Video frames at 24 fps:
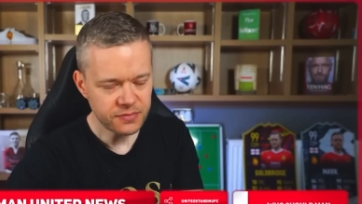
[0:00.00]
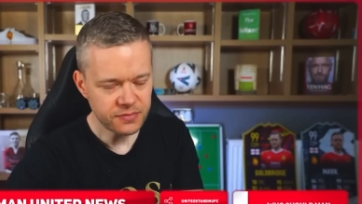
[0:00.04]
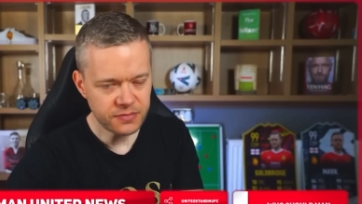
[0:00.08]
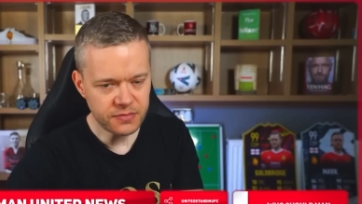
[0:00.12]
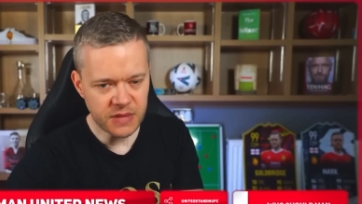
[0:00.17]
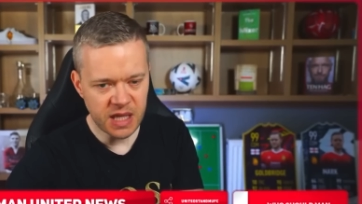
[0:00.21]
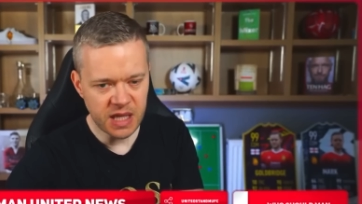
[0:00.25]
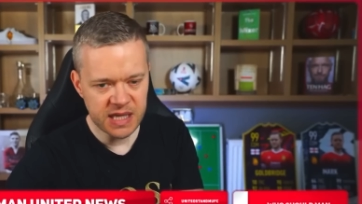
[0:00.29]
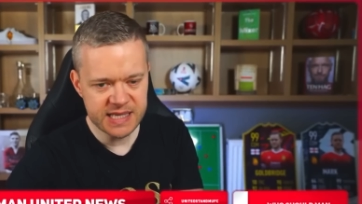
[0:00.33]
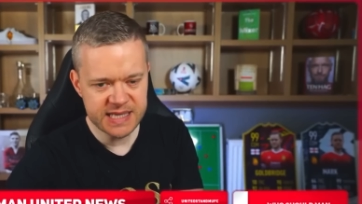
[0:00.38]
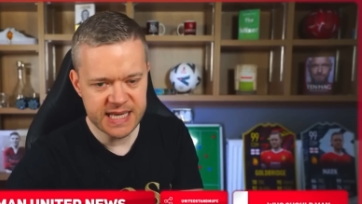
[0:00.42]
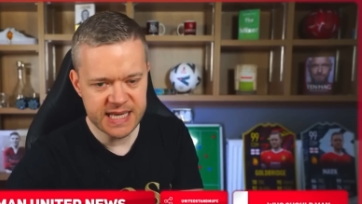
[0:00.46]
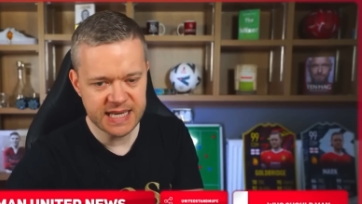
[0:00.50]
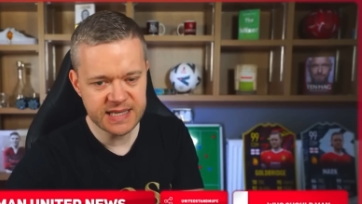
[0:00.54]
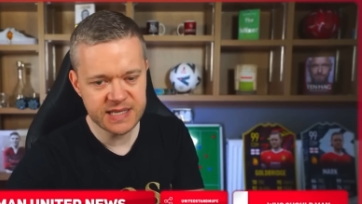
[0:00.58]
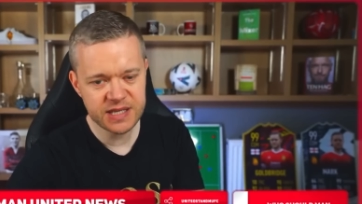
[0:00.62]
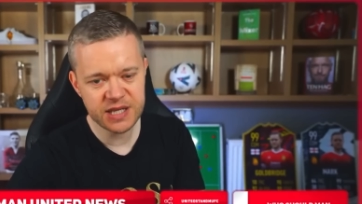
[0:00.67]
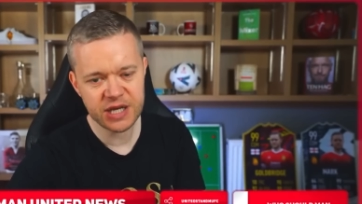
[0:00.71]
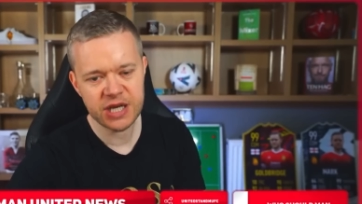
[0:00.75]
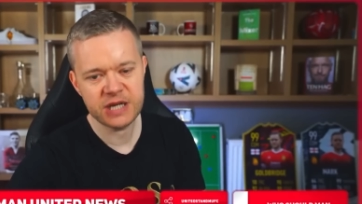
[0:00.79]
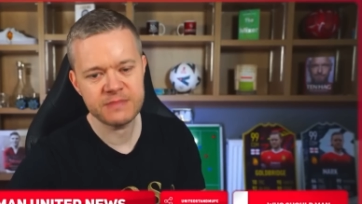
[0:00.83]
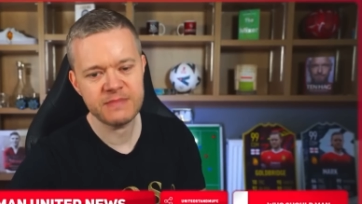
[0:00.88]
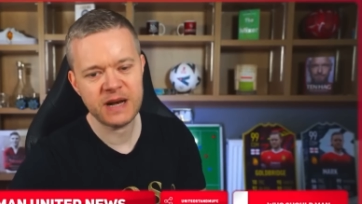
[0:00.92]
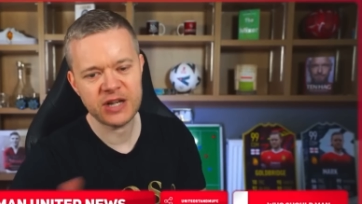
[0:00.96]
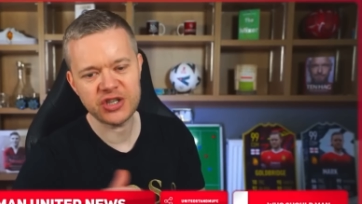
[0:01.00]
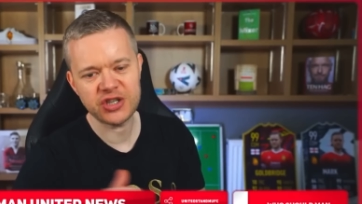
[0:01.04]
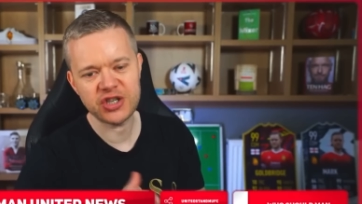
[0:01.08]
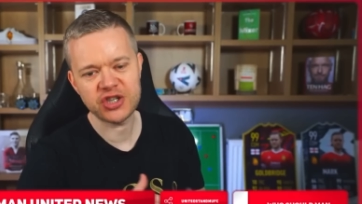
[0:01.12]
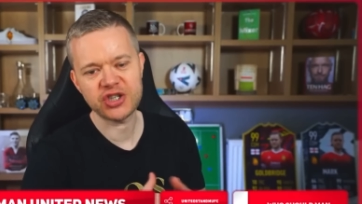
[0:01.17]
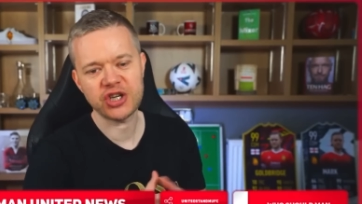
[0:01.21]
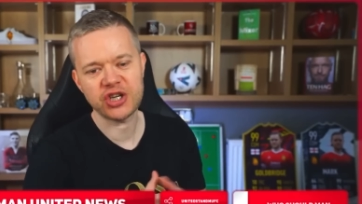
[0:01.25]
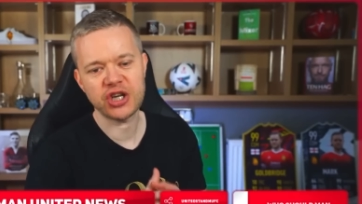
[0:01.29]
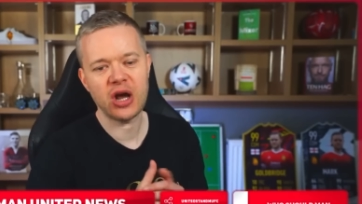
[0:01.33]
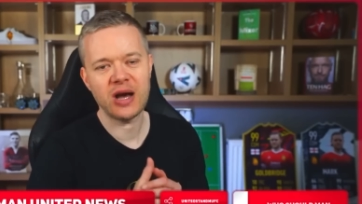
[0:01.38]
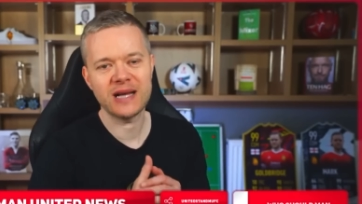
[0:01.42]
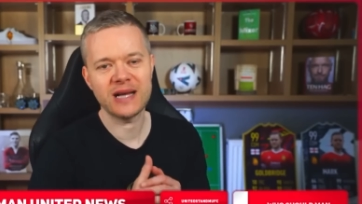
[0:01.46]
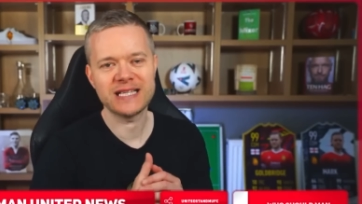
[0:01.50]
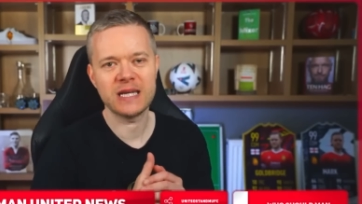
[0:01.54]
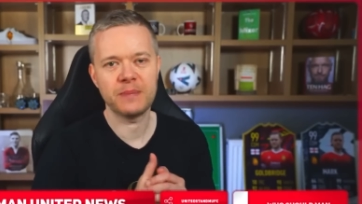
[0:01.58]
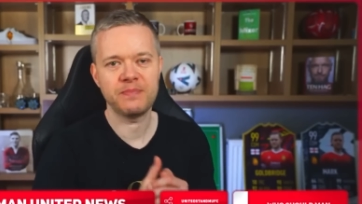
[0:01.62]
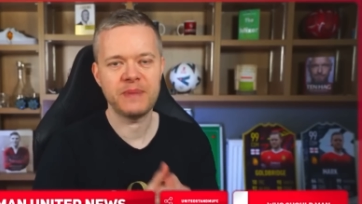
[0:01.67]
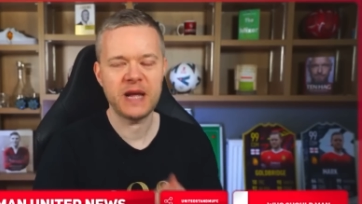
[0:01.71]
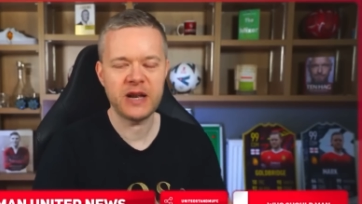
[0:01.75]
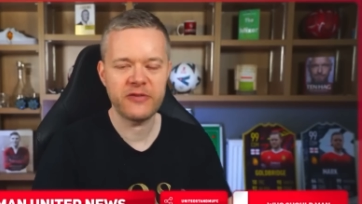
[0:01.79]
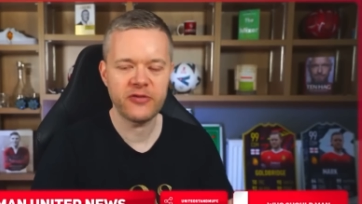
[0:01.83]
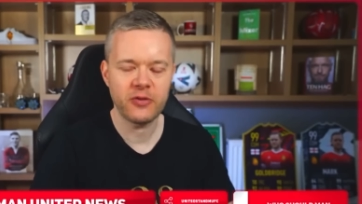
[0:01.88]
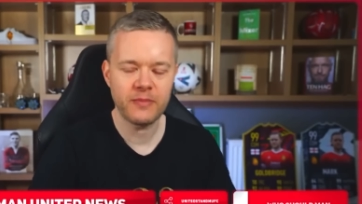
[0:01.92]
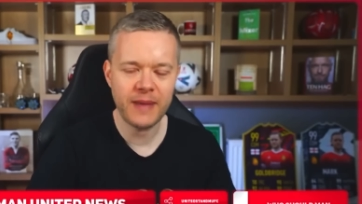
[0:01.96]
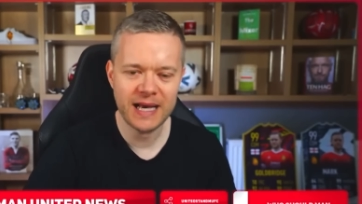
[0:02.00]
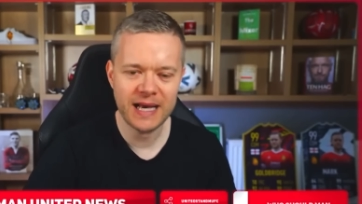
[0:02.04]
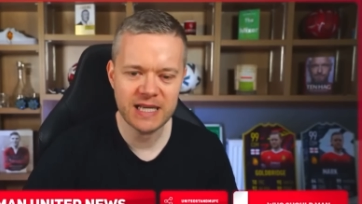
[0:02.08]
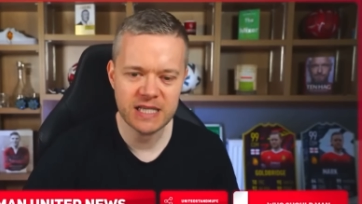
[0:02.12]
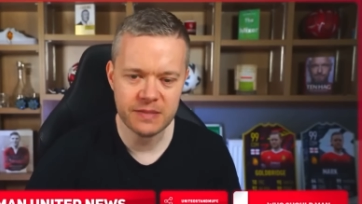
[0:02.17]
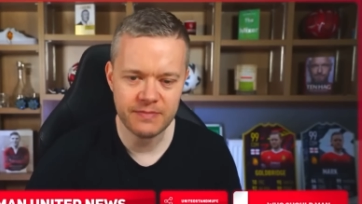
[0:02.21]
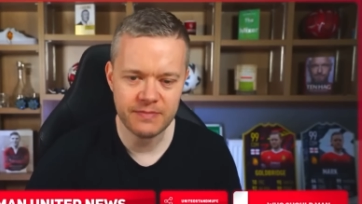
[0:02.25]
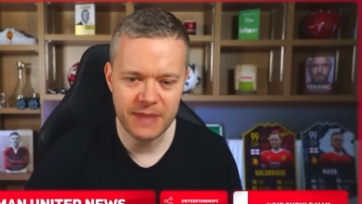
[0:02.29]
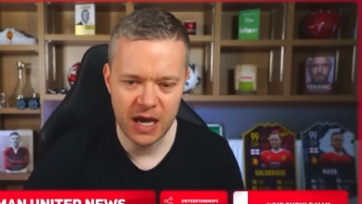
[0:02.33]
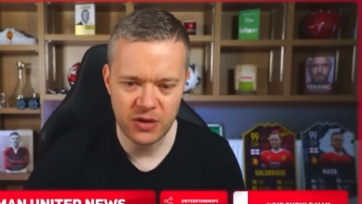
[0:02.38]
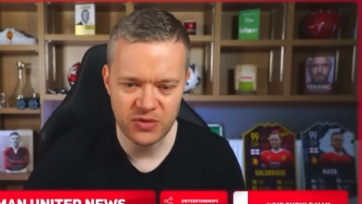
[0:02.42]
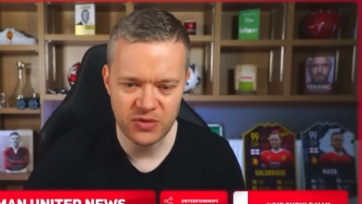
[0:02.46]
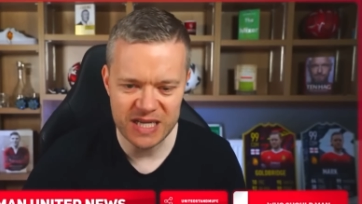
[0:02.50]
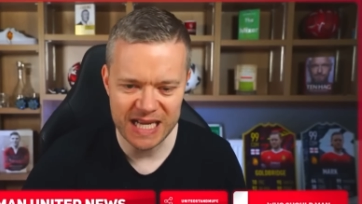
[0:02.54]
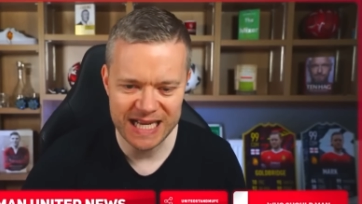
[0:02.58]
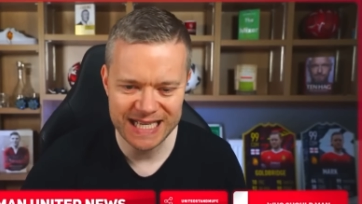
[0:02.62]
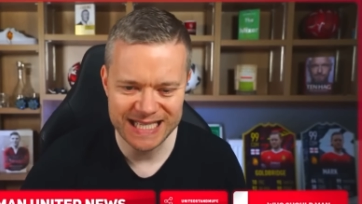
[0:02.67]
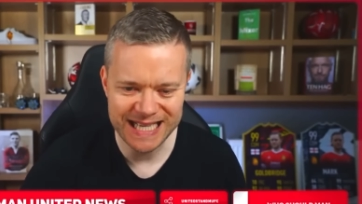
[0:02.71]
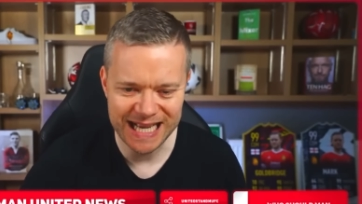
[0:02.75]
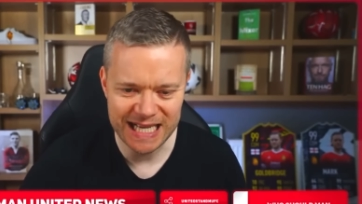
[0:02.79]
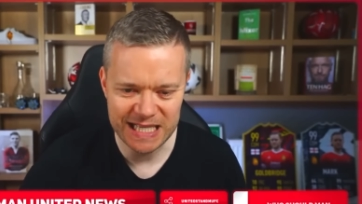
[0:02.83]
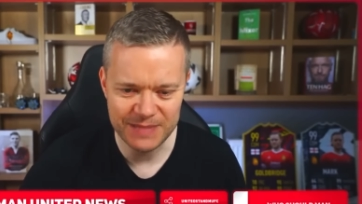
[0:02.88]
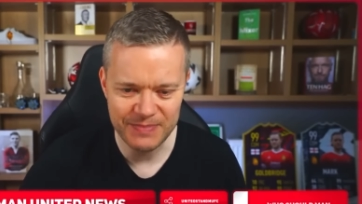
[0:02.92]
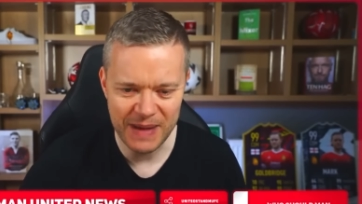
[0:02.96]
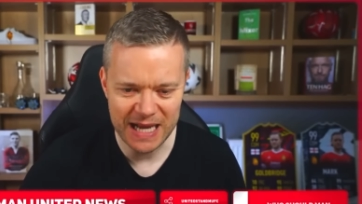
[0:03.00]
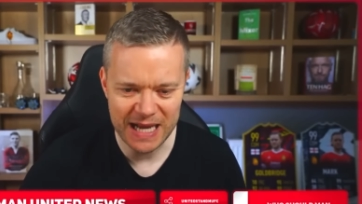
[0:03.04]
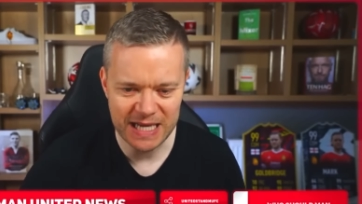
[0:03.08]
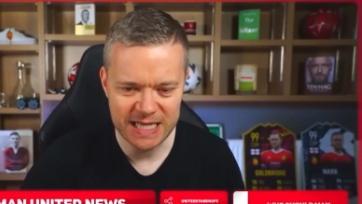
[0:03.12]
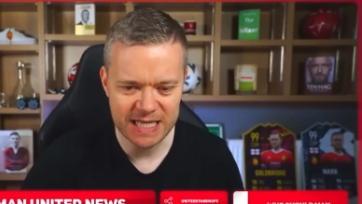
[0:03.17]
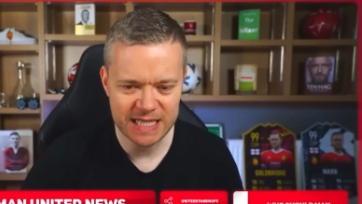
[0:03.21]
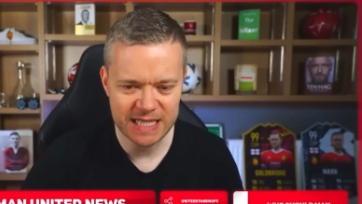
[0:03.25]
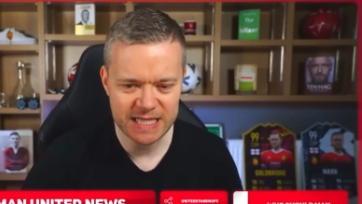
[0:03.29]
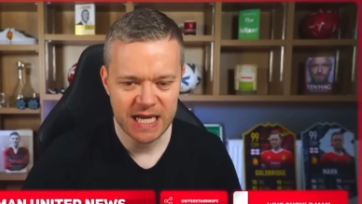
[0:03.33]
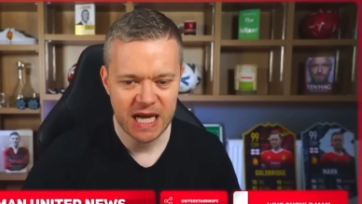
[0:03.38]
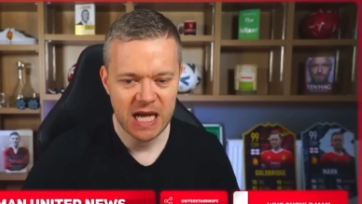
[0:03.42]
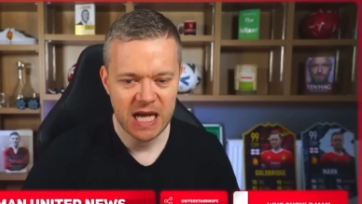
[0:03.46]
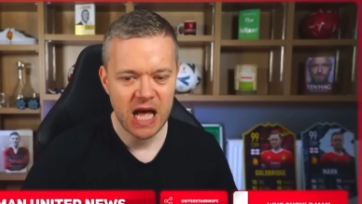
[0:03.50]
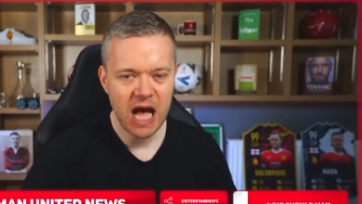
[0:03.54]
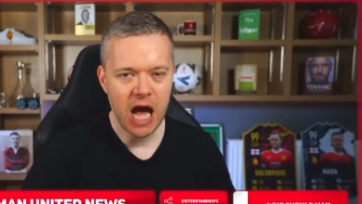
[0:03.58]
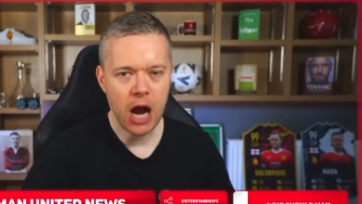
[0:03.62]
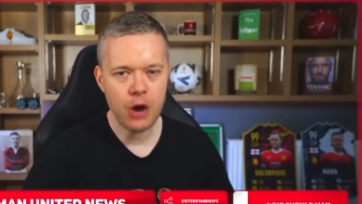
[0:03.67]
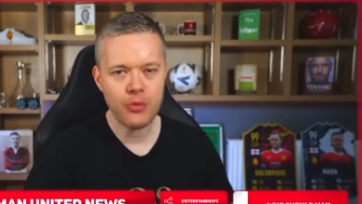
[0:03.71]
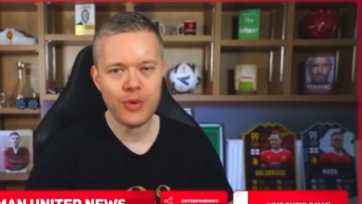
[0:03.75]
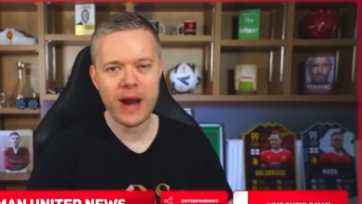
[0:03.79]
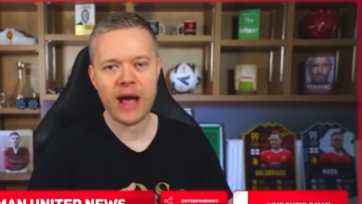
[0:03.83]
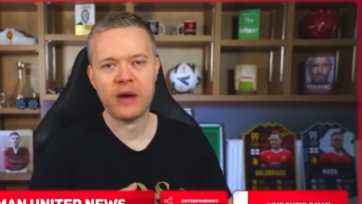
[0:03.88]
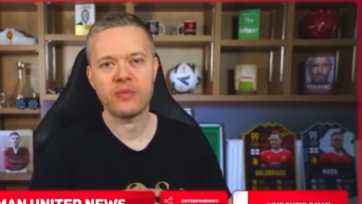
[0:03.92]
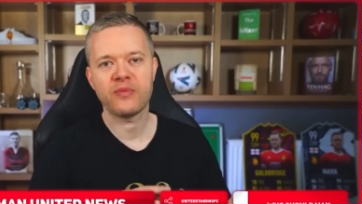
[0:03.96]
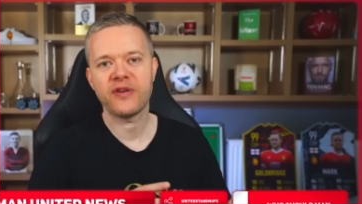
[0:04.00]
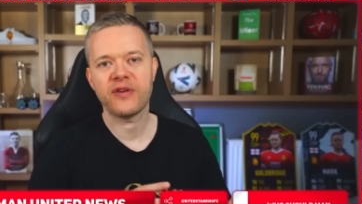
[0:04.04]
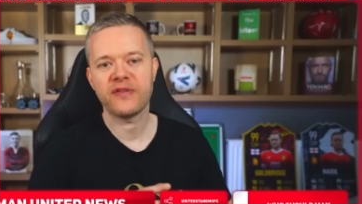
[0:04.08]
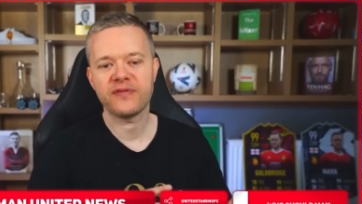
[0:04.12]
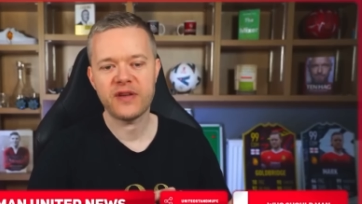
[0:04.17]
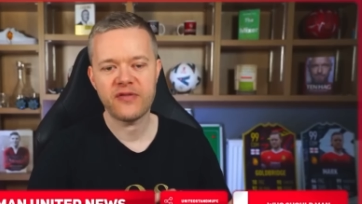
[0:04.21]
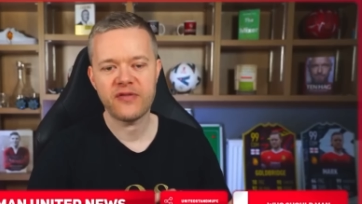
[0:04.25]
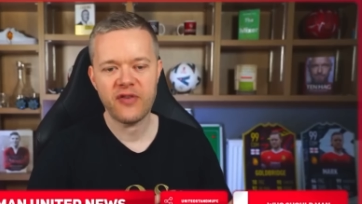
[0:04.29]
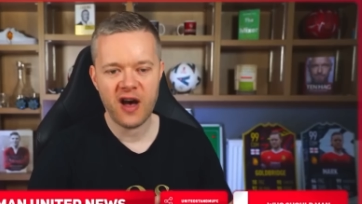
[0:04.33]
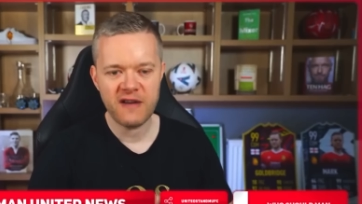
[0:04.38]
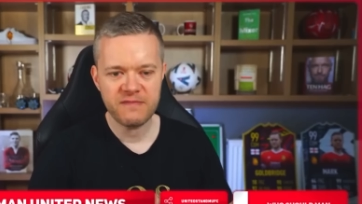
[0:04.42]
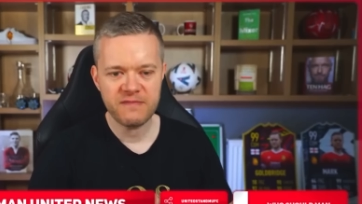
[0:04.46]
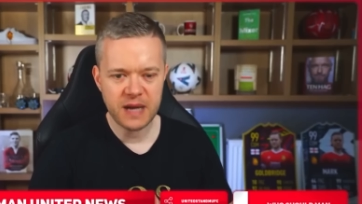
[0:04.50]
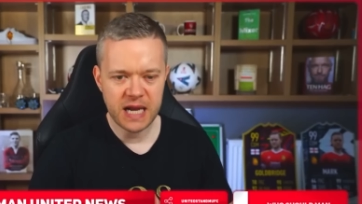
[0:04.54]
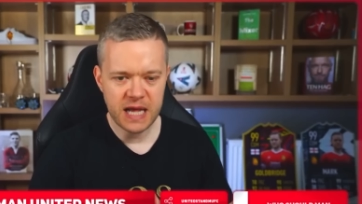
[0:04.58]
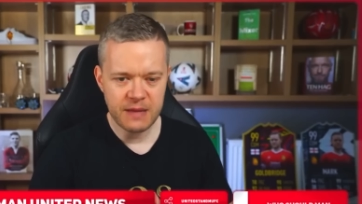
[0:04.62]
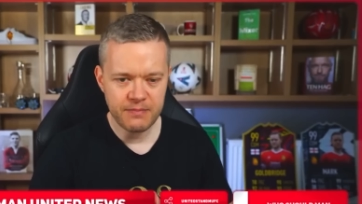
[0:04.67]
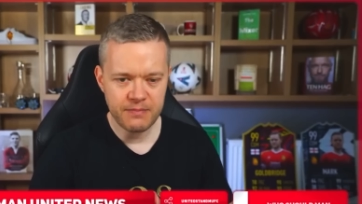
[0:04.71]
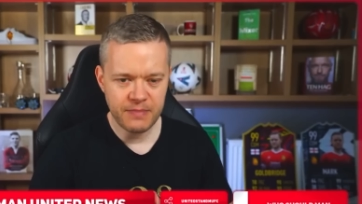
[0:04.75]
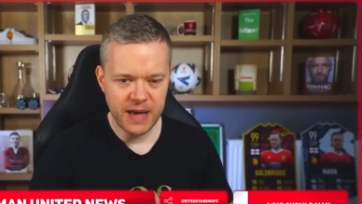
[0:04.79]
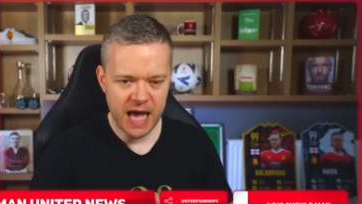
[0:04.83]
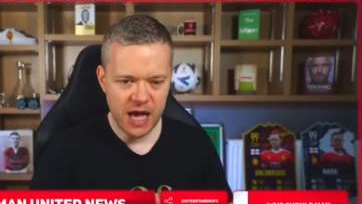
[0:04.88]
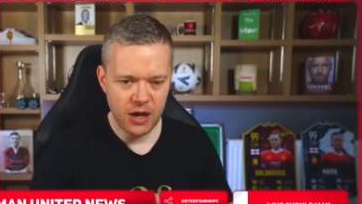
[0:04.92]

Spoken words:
He says, third Manchester United bid for Mason Mount is expected around £55 million.